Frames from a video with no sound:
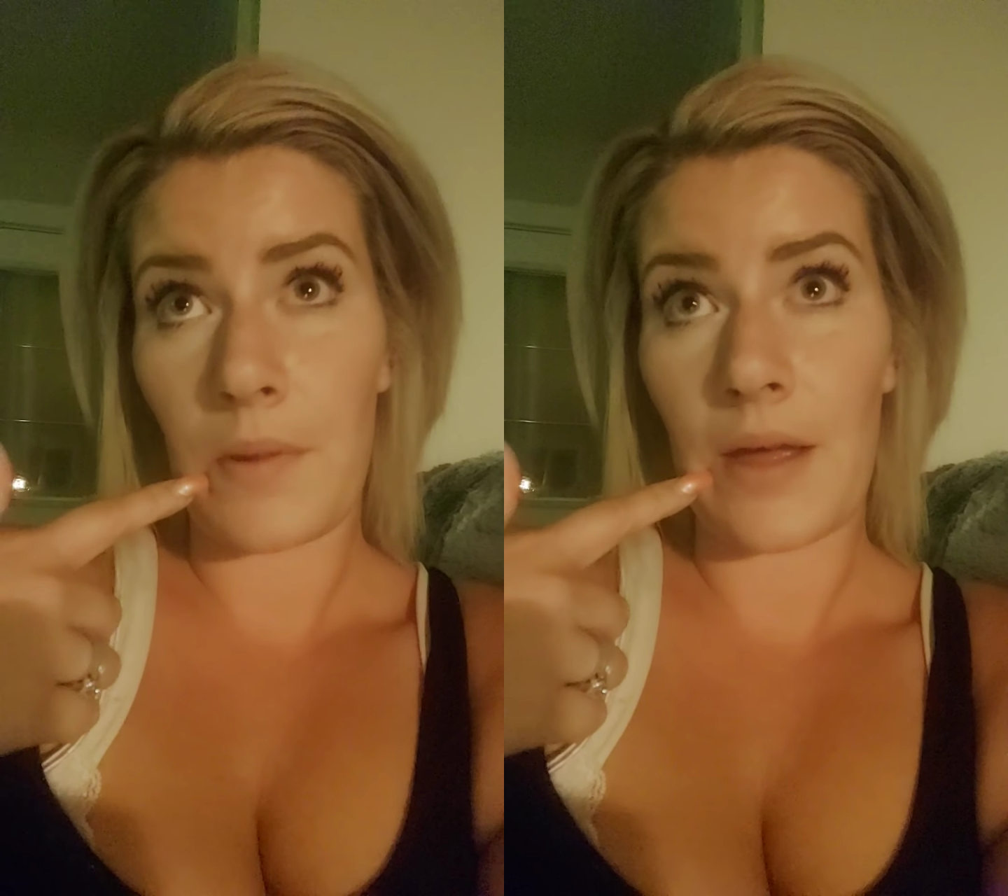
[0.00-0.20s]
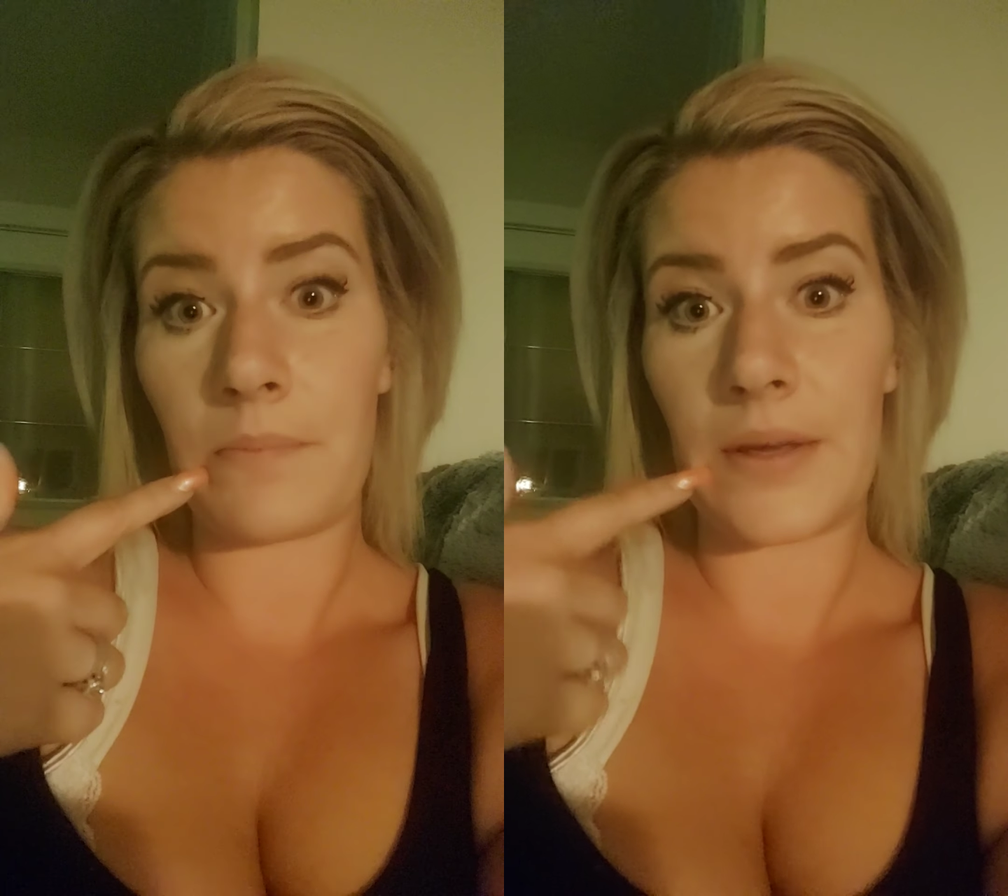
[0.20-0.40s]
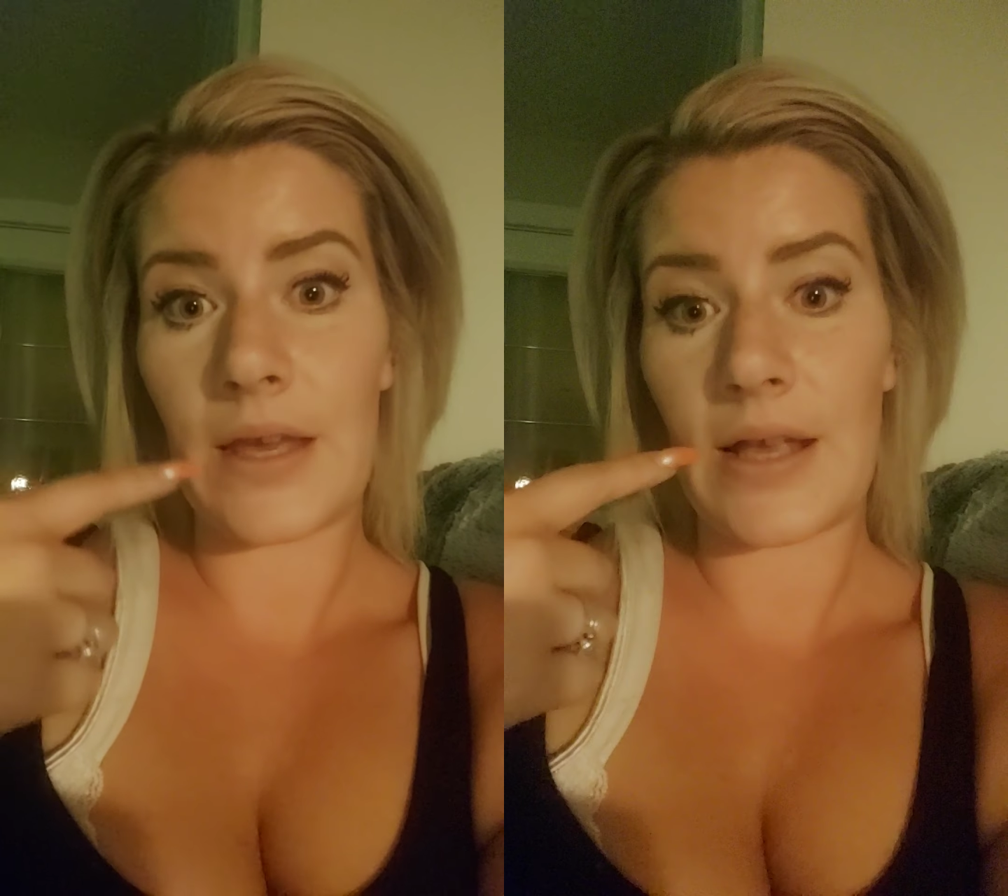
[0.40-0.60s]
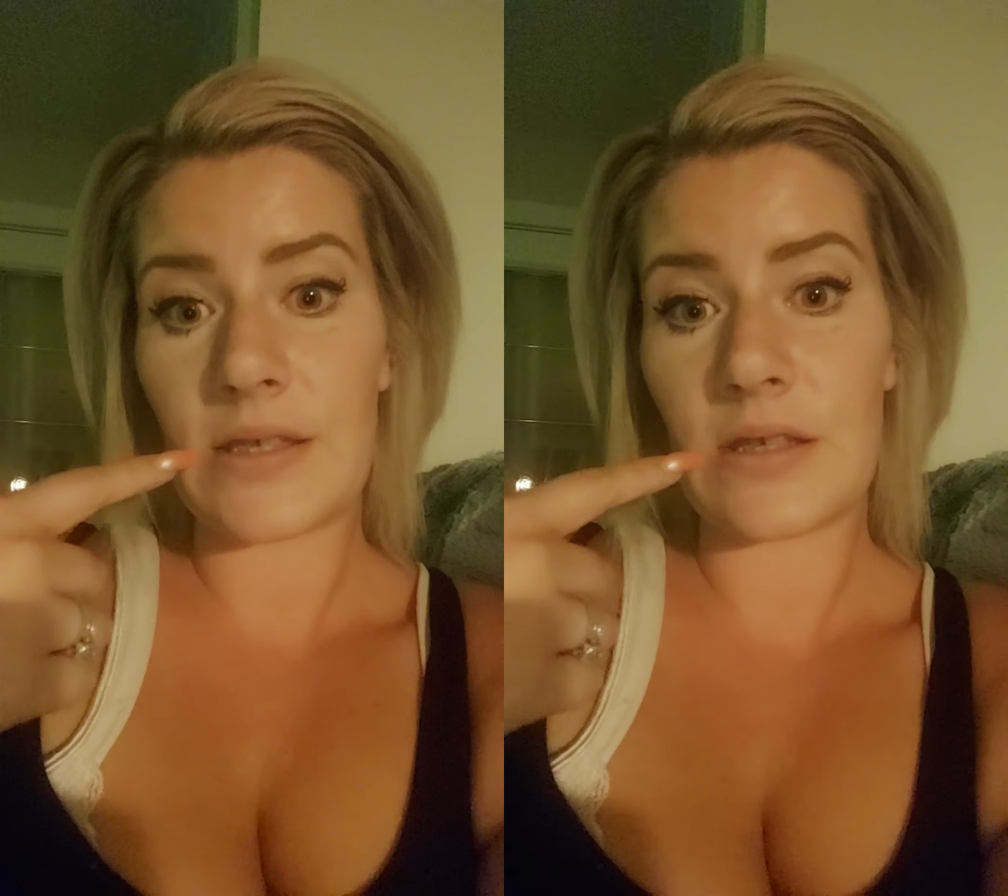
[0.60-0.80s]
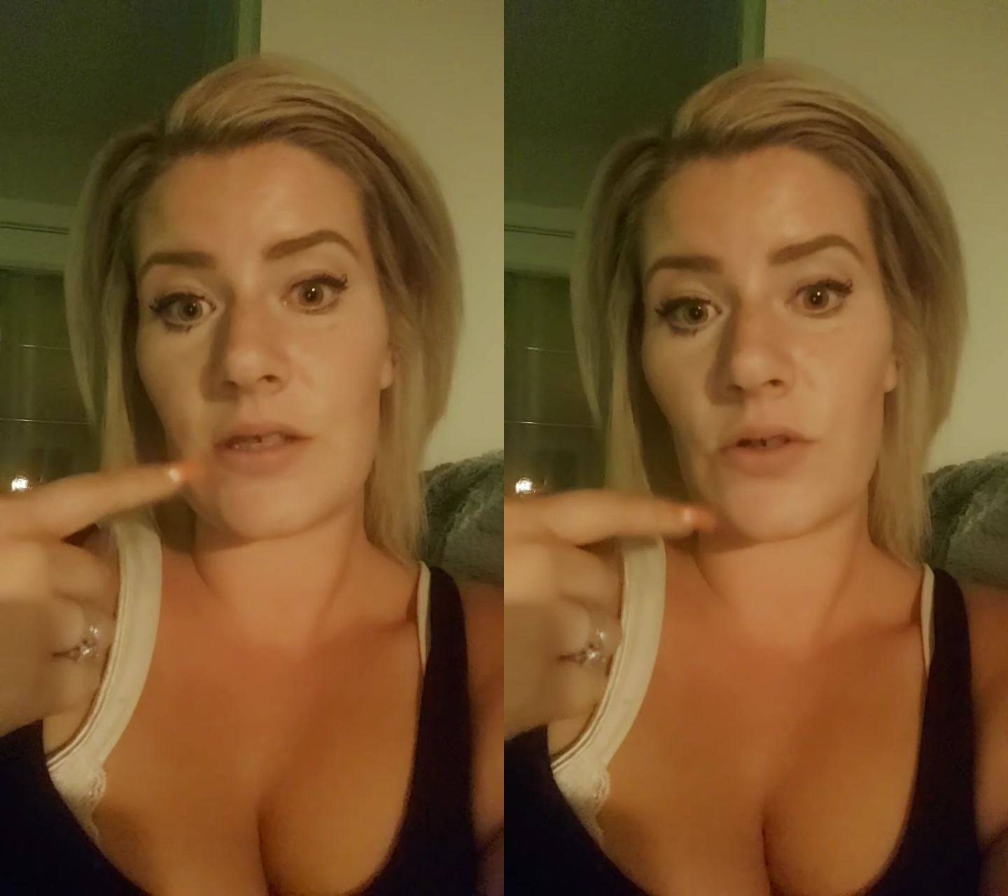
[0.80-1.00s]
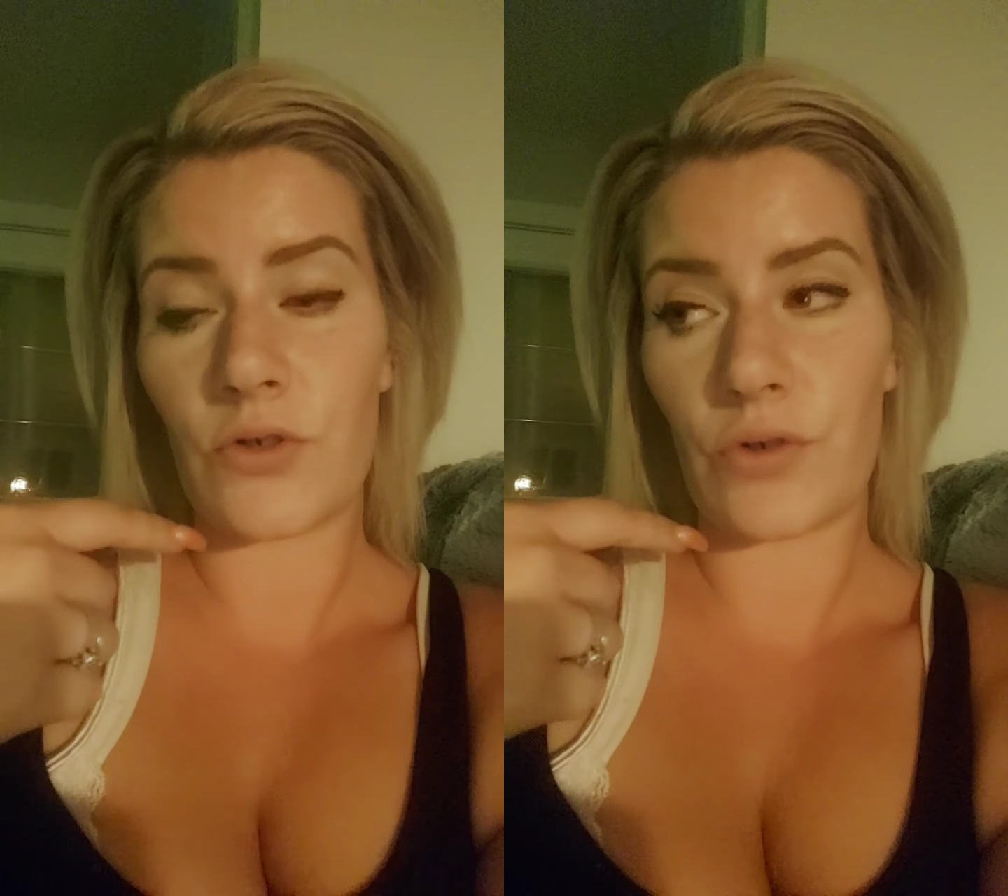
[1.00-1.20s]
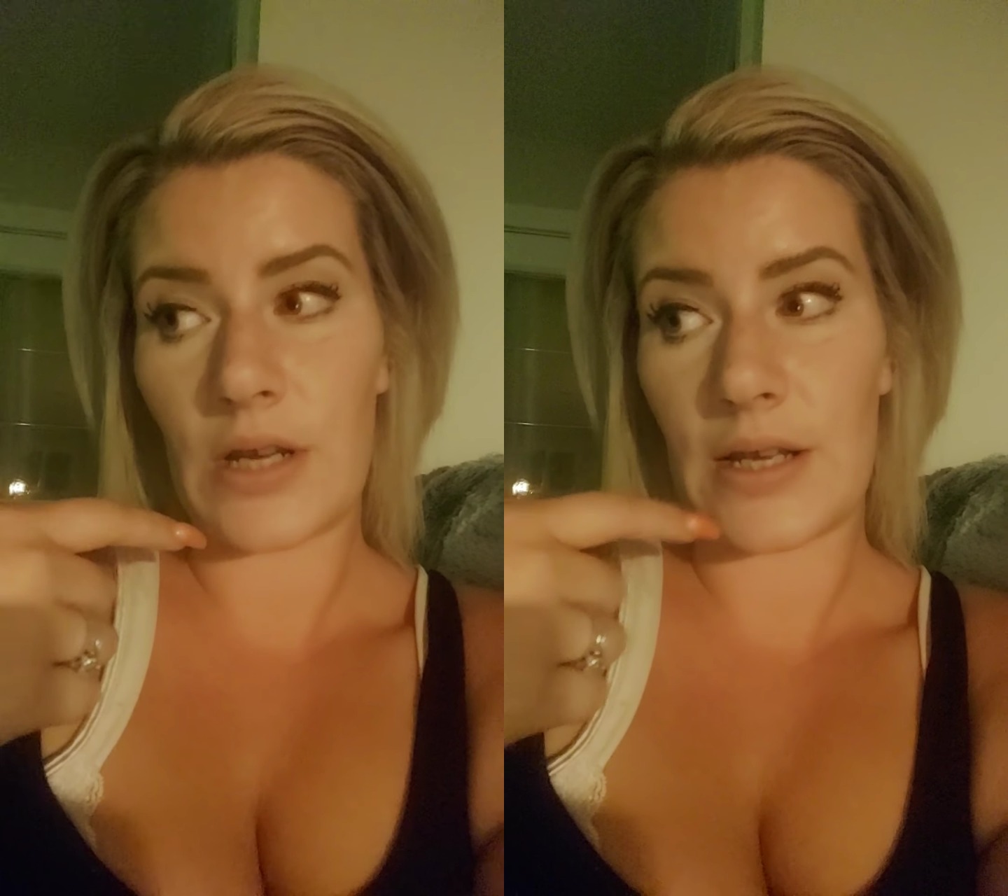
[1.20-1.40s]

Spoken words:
but because the surgery